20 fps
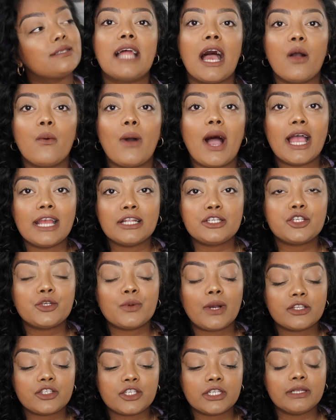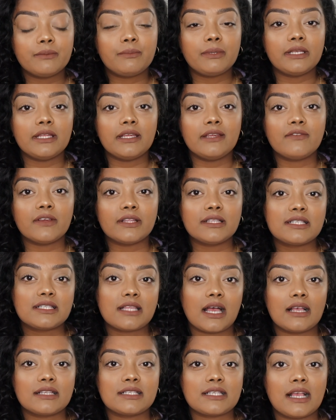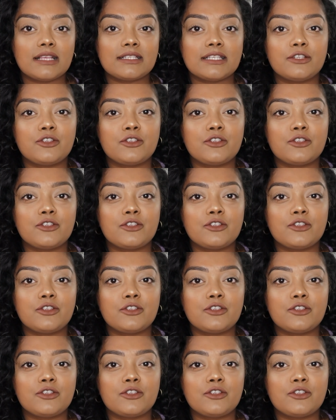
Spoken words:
Now I do actually believe in star signs.